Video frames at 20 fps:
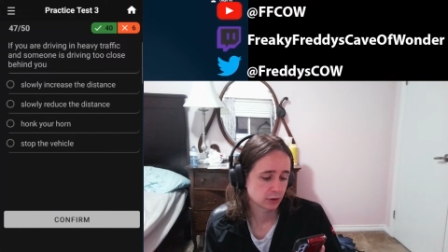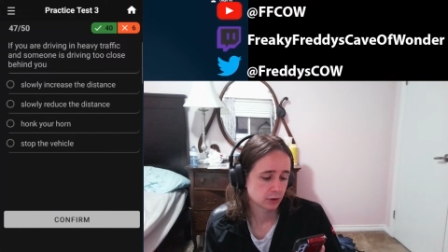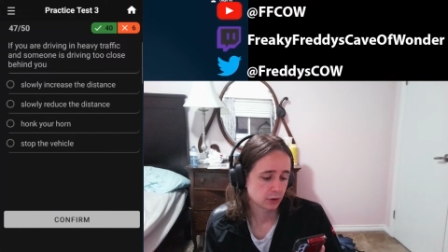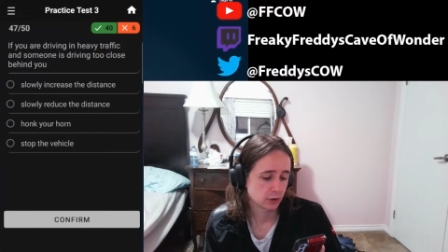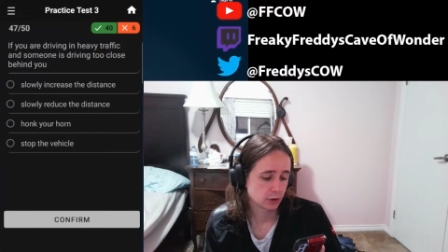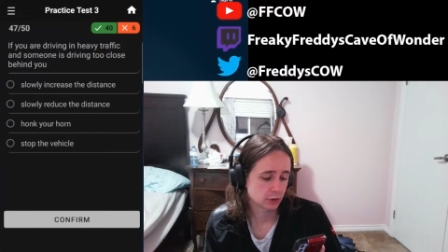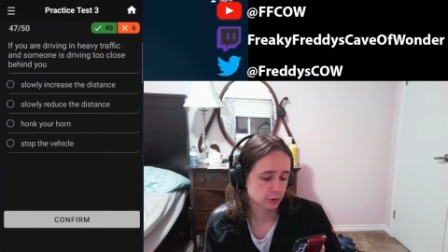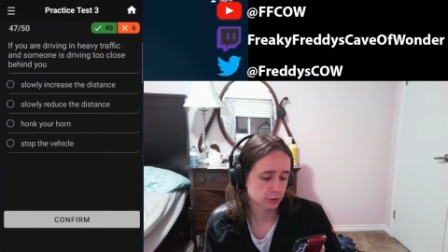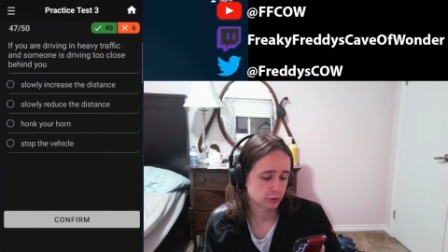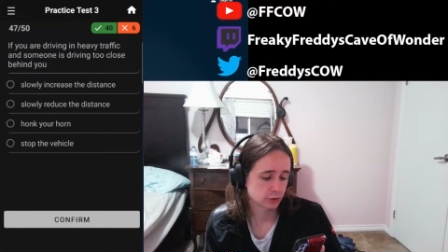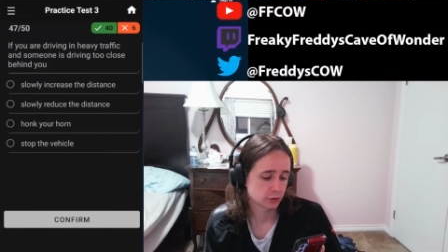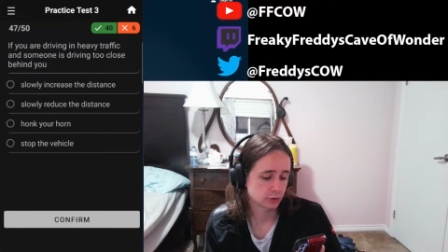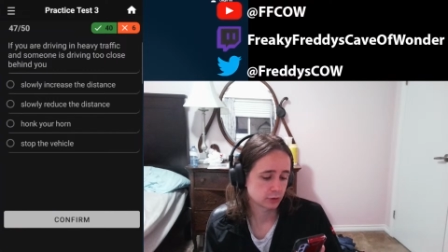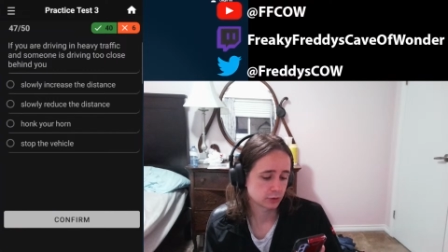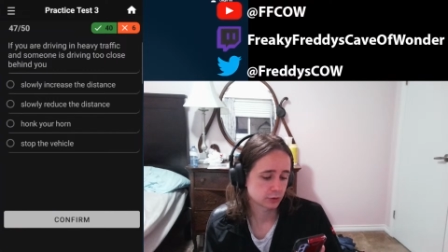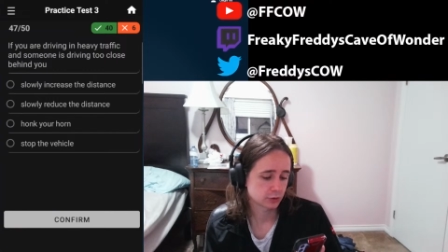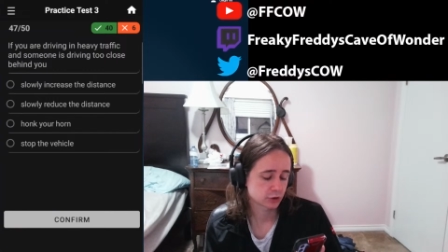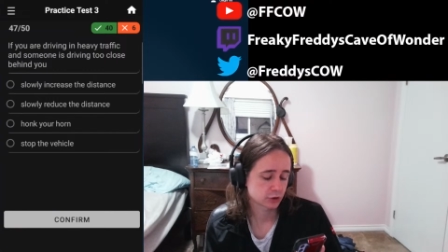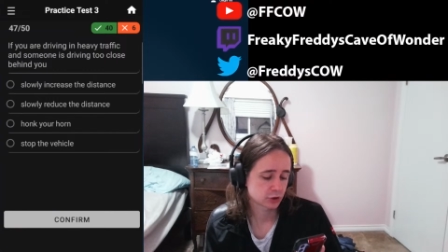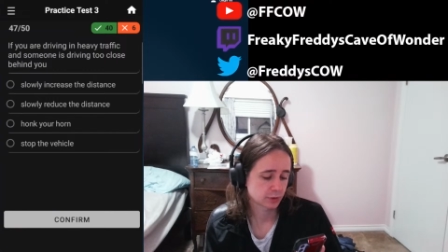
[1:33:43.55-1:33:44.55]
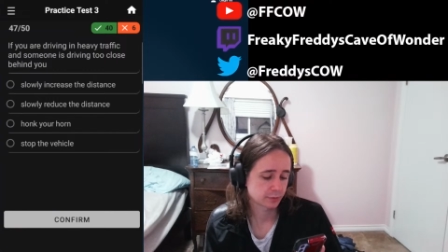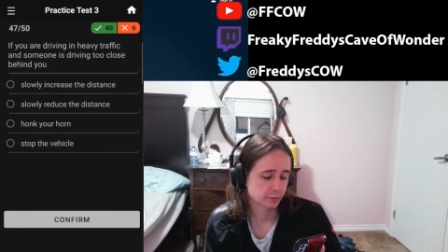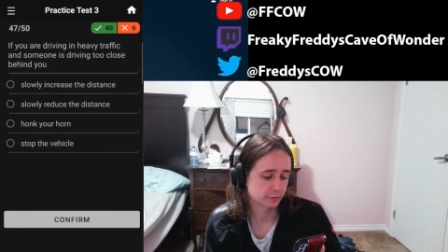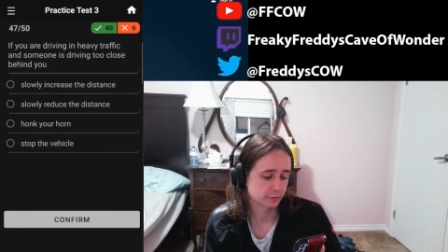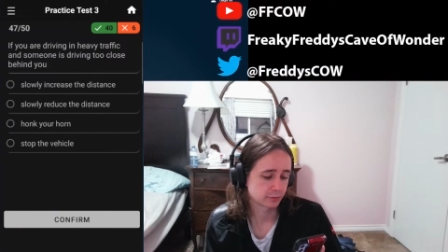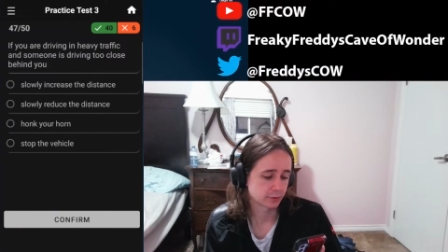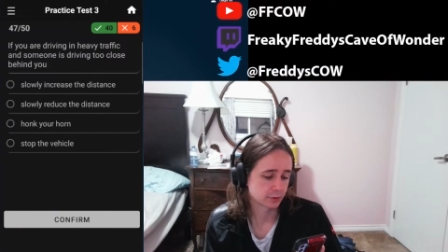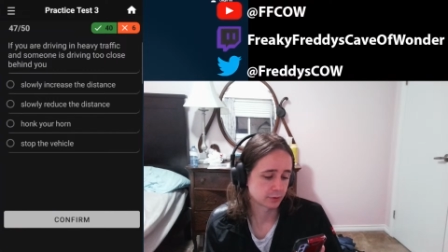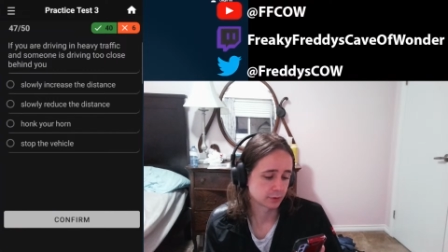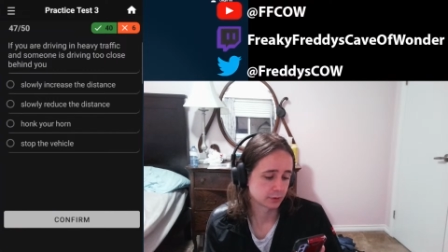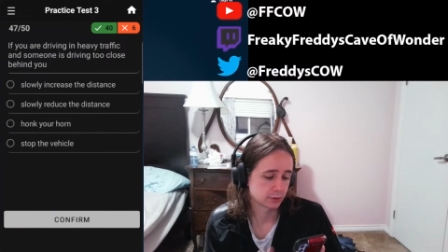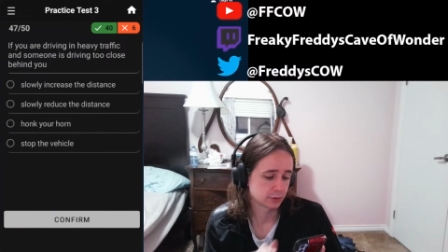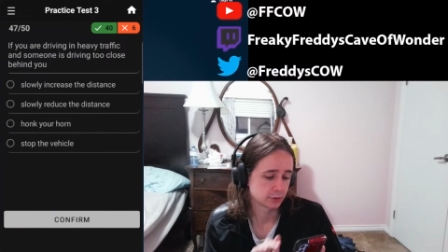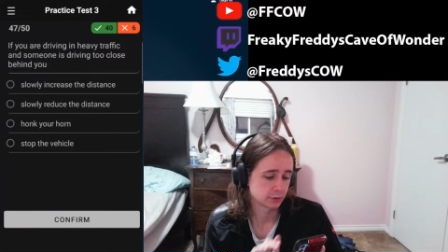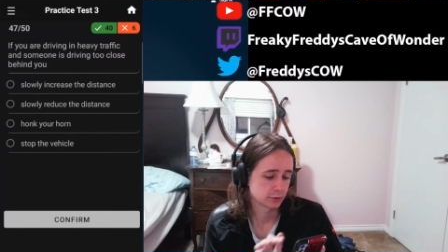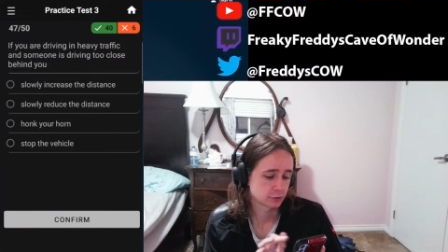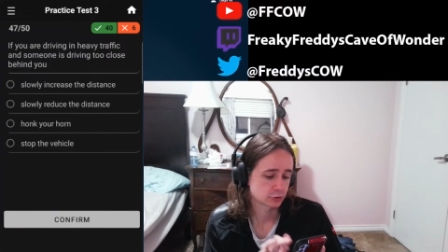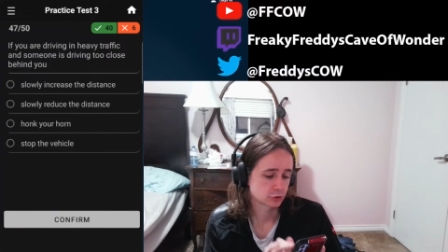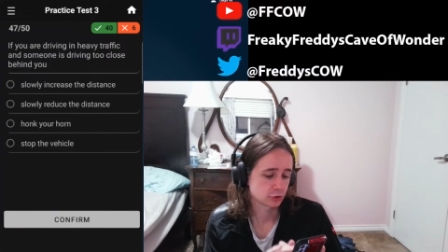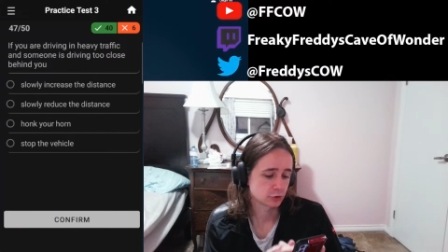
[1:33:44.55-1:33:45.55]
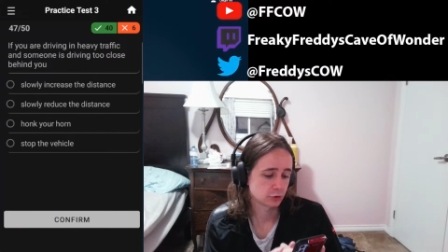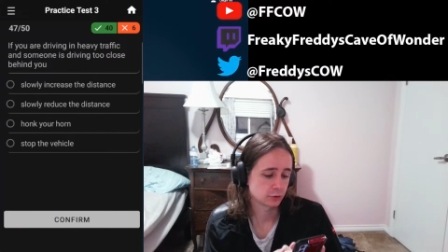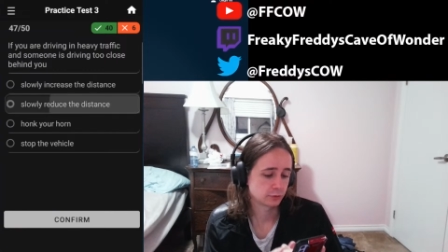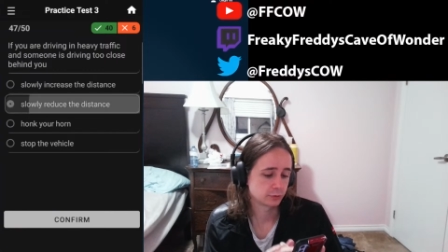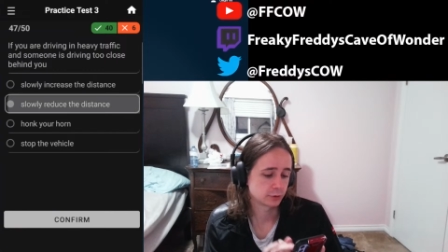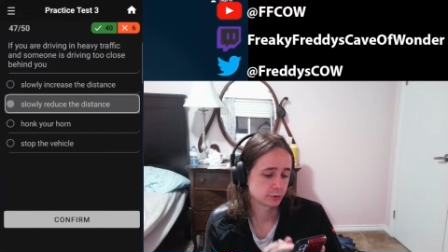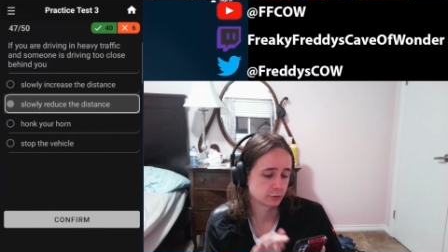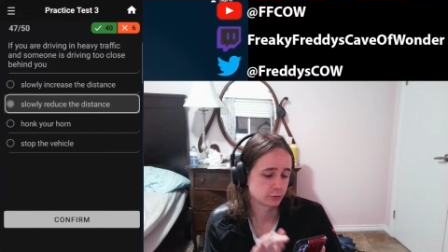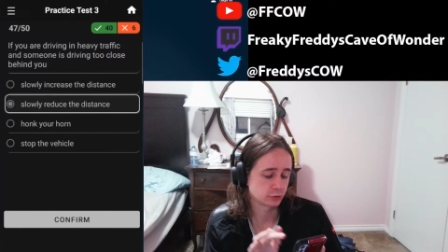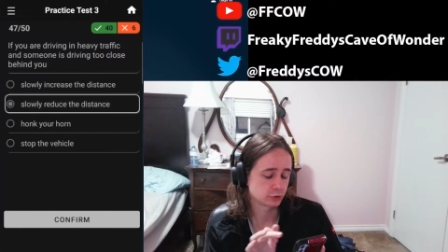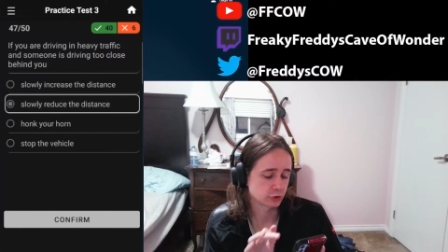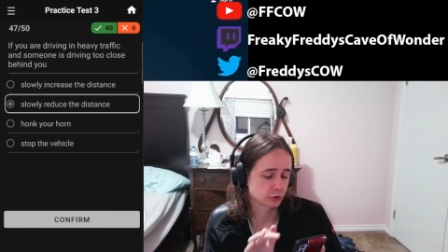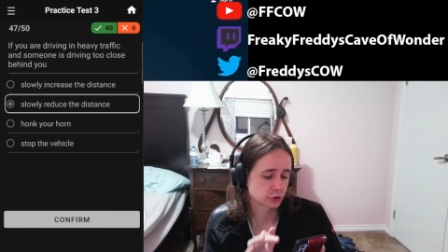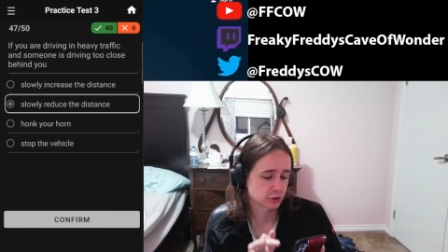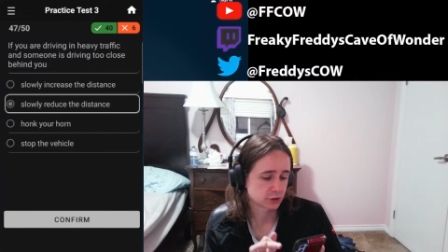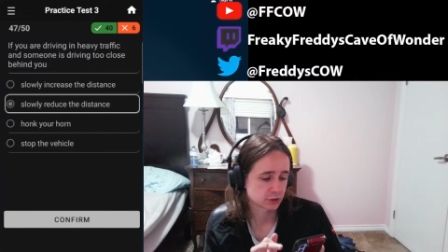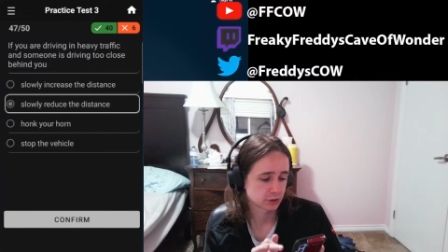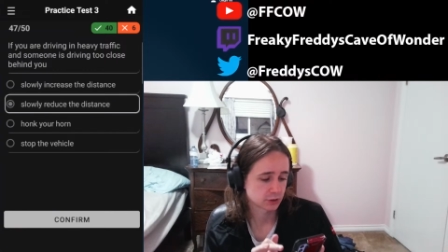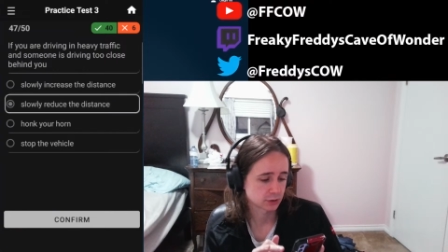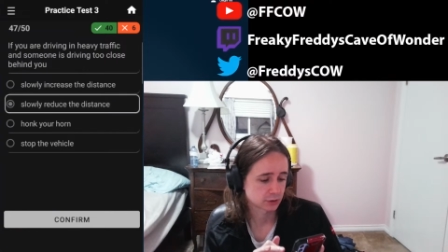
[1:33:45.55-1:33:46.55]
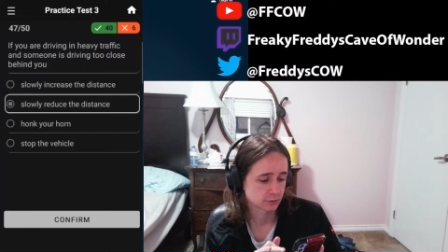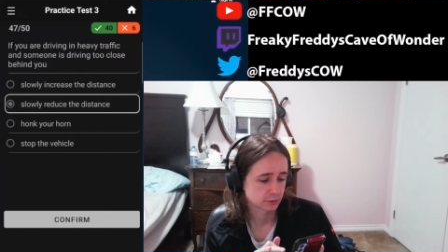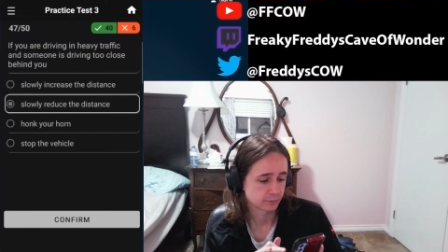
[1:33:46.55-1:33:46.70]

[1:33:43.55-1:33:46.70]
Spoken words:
honk your horn, stop the vehicle, slowly reduce your distance.